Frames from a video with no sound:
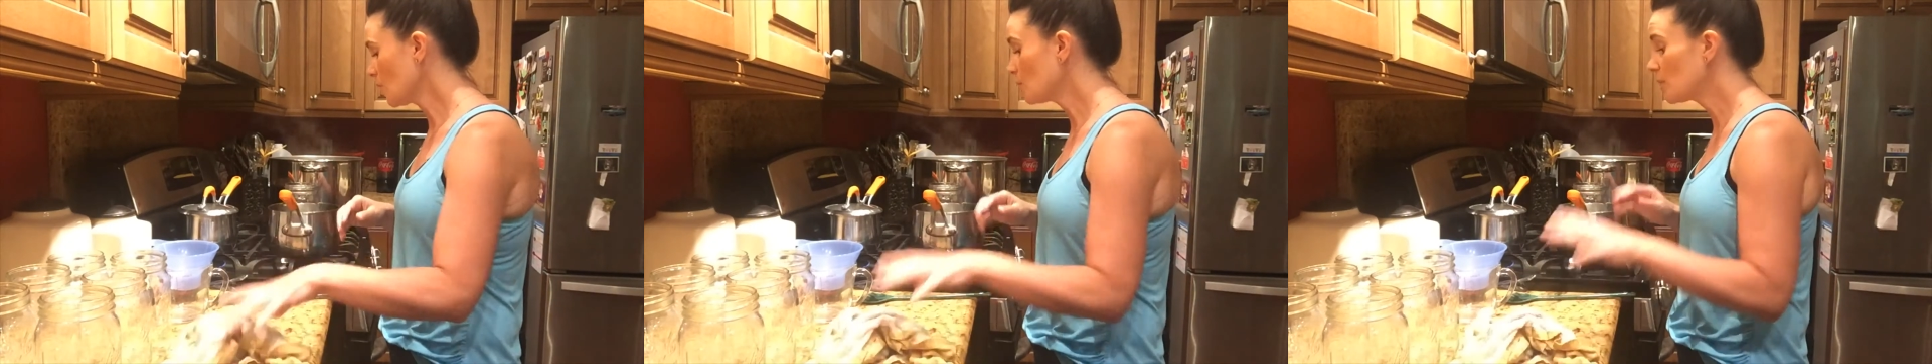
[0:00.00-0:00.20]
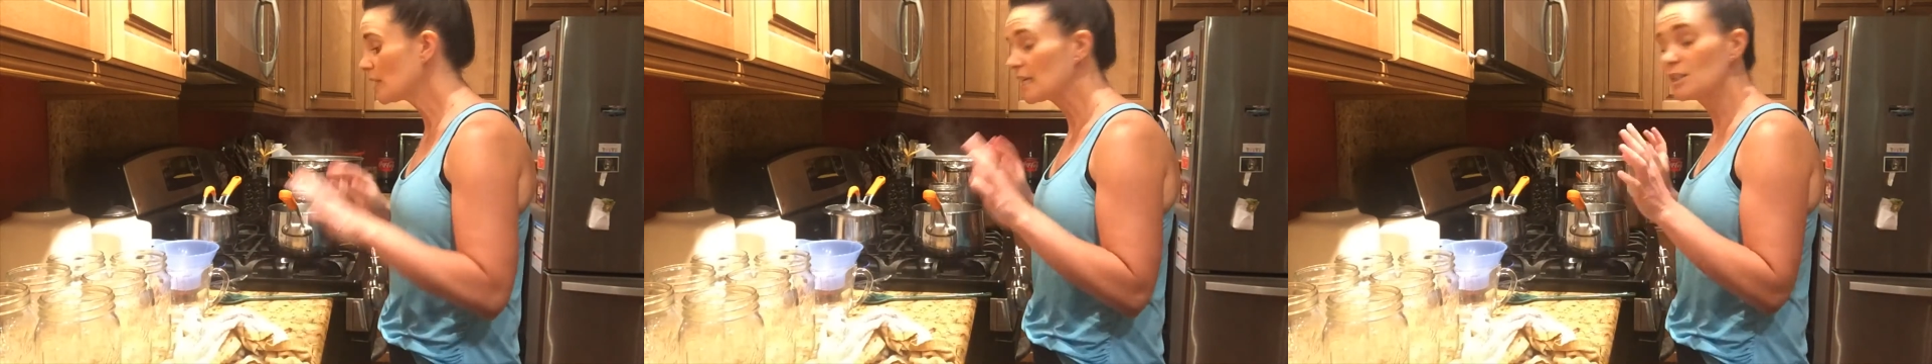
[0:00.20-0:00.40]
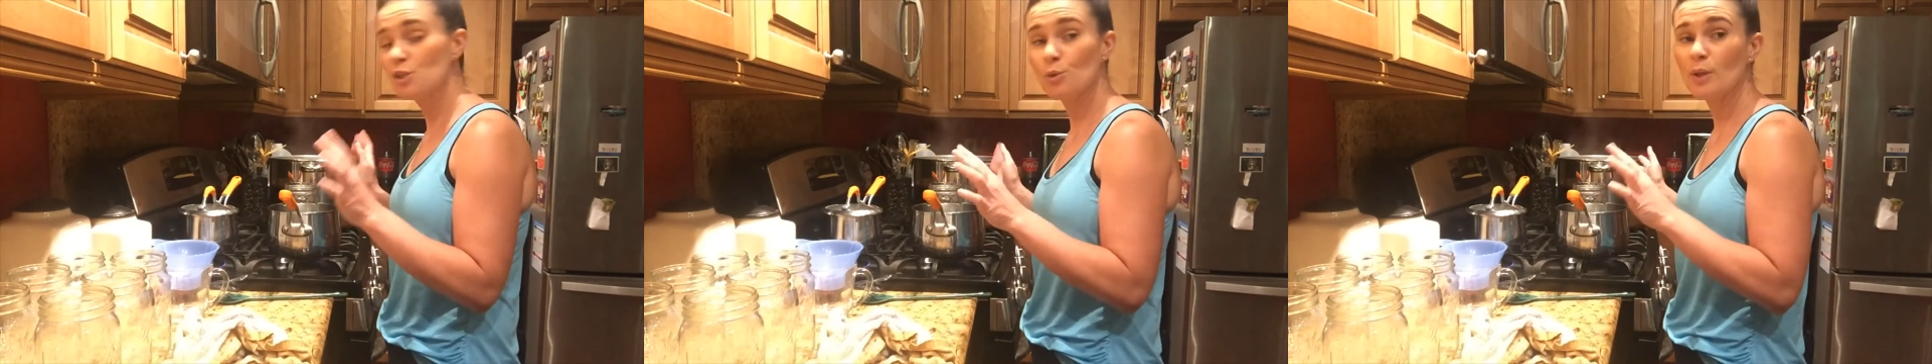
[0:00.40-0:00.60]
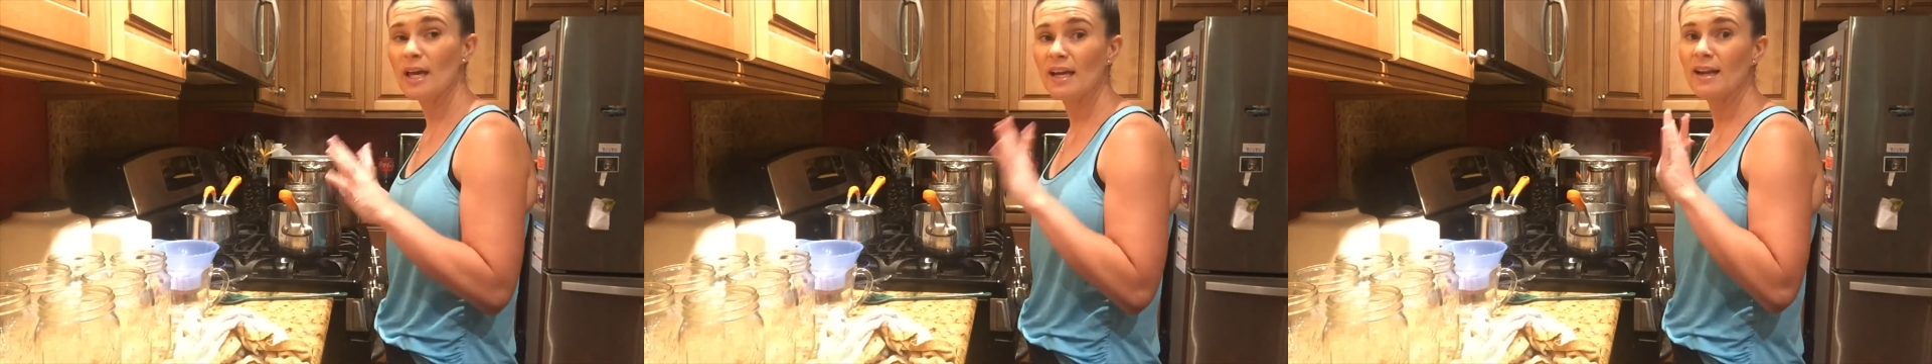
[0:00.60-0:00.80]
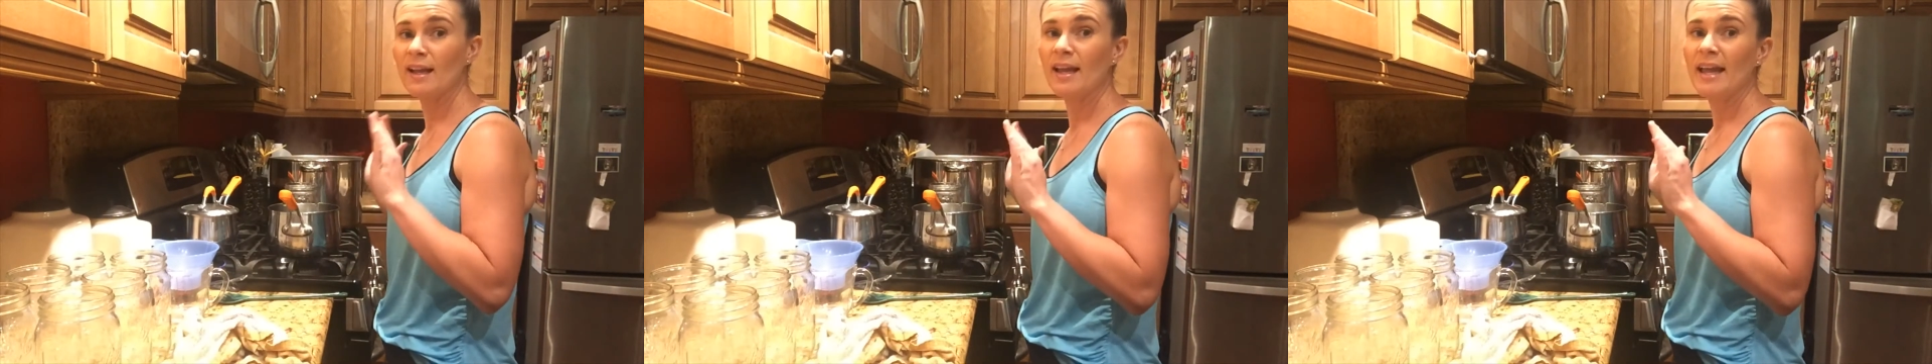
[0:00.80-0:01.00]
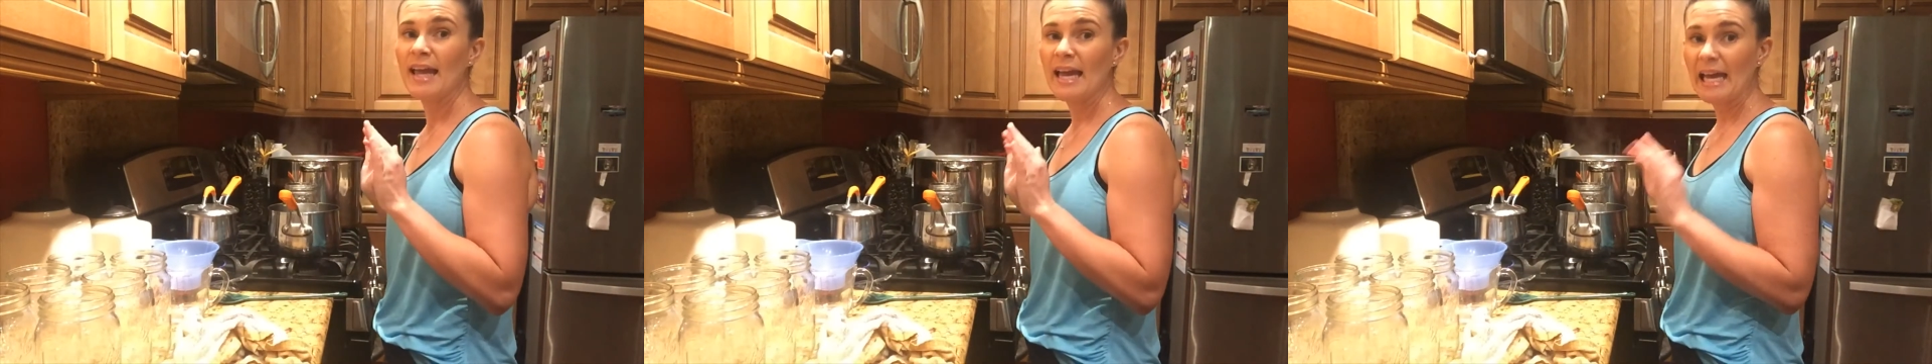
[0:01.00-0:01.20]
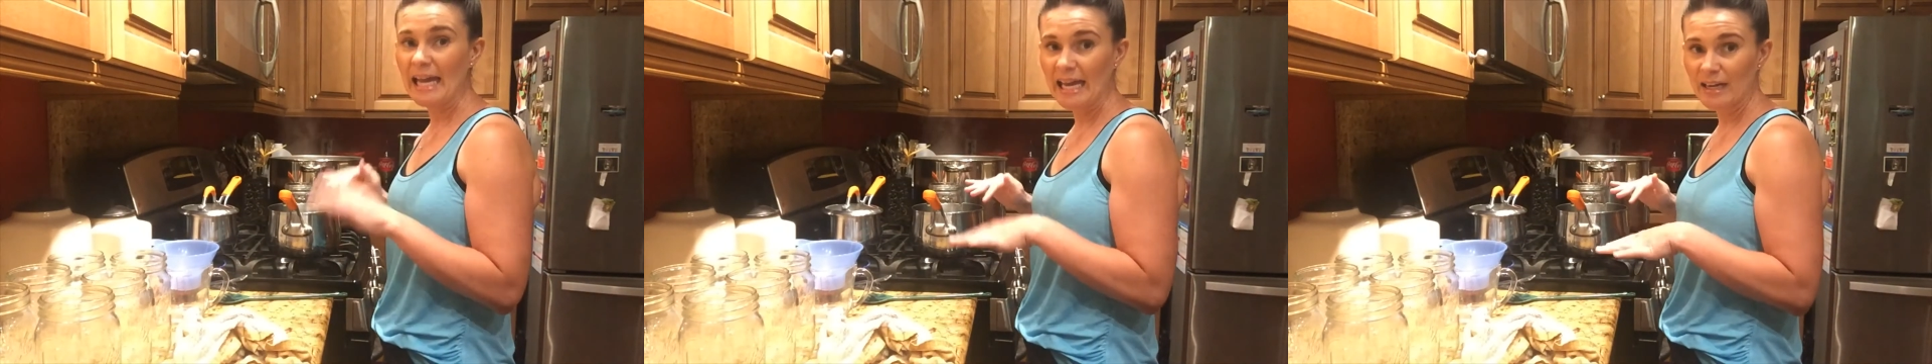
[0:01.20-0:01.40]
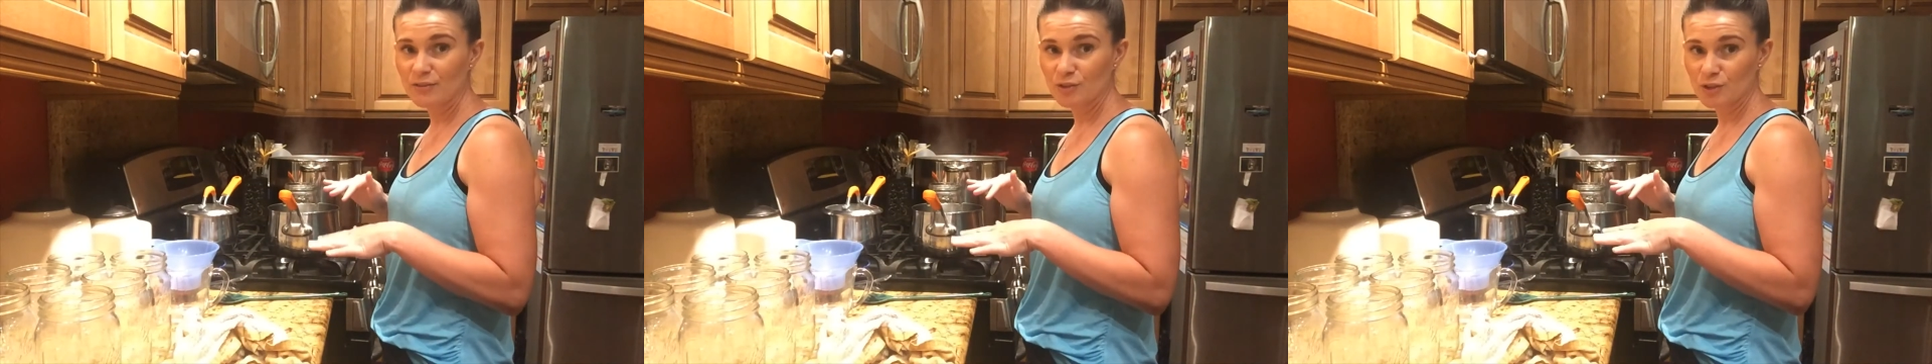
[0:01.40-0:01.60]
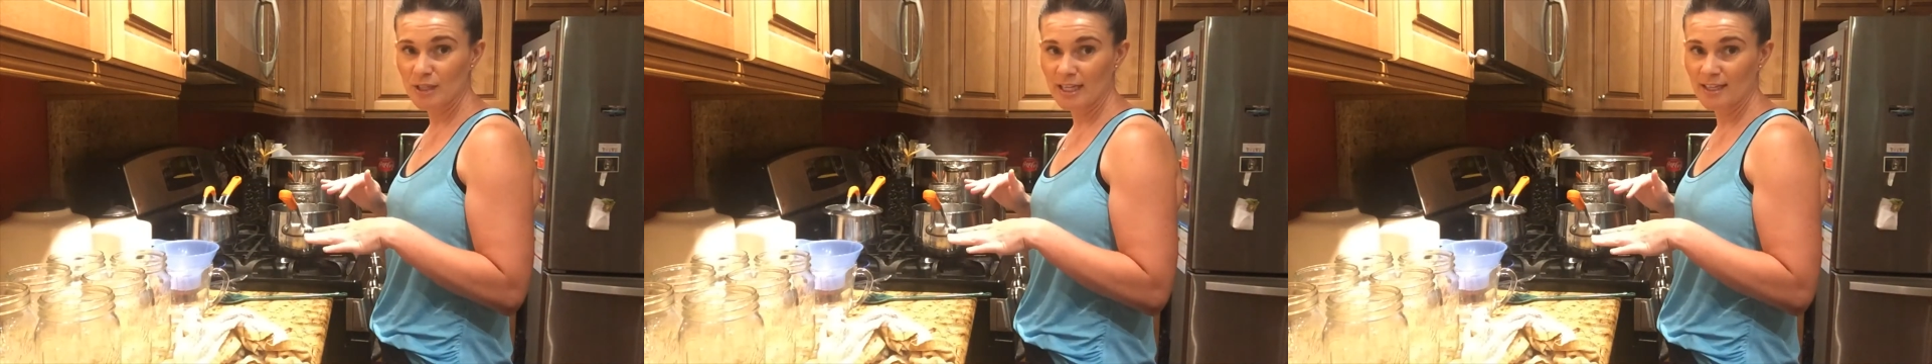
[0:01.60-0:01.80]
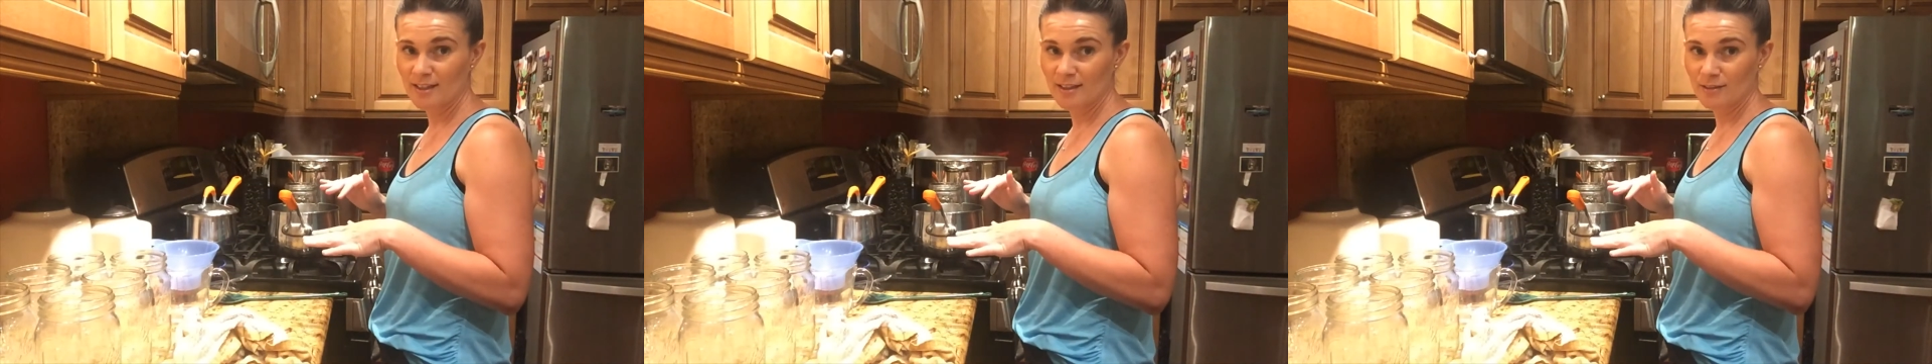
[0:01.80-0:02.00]
But I do that after I
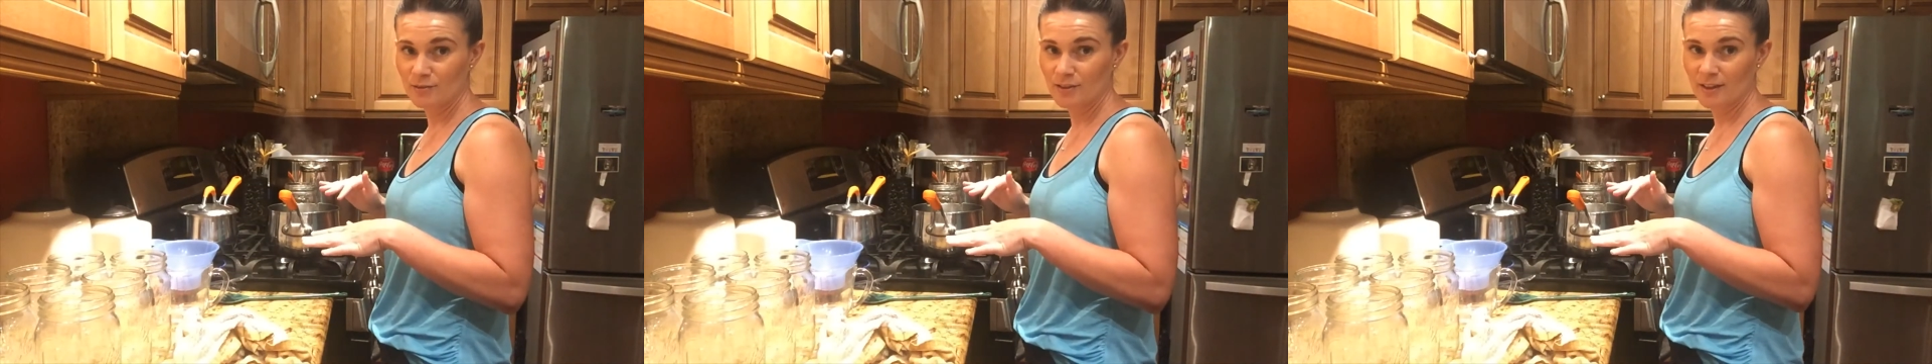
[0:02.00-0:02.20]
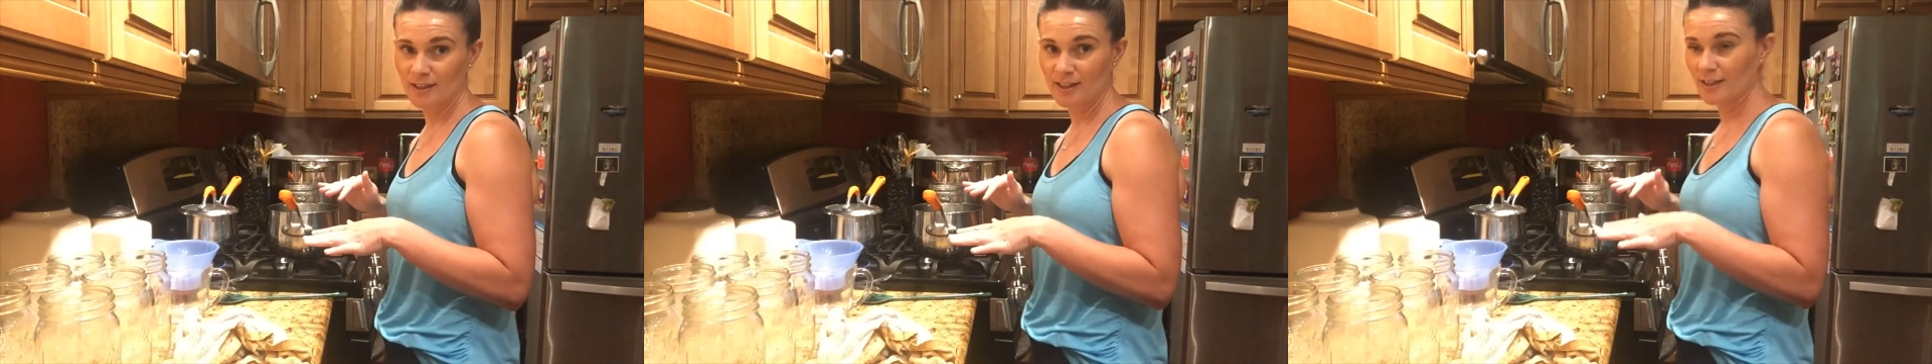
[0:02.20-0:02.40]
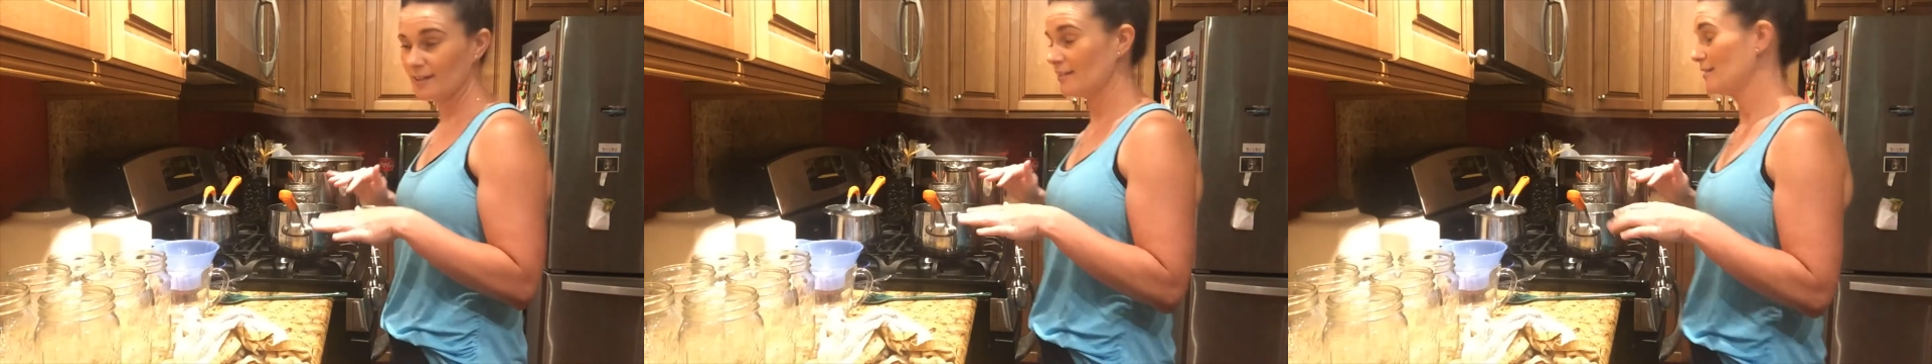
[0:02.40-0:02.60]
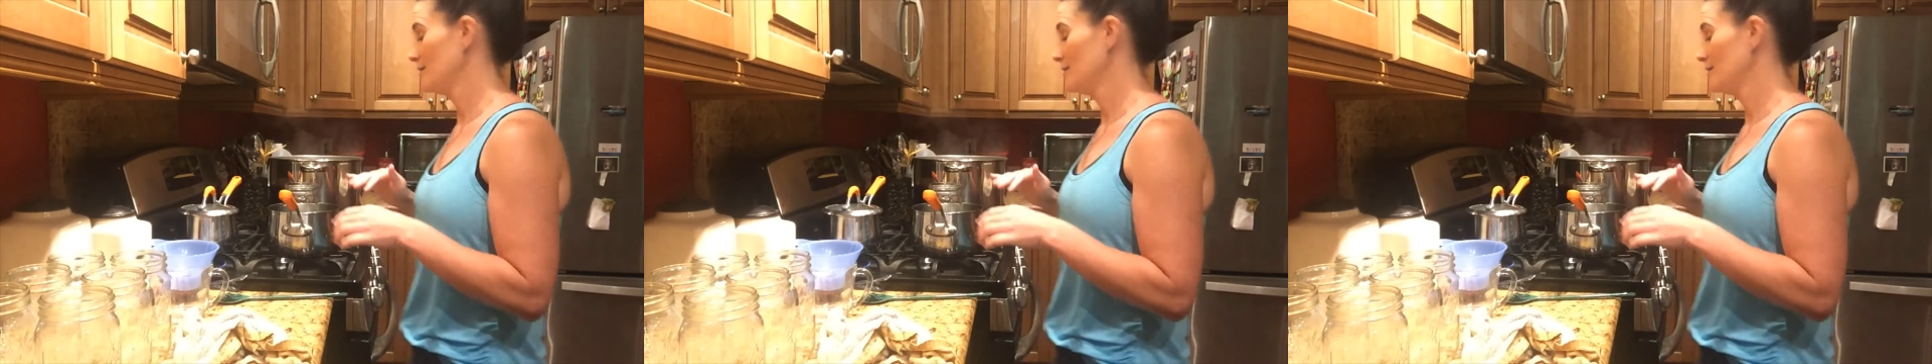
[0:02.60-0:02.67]
get done filling it.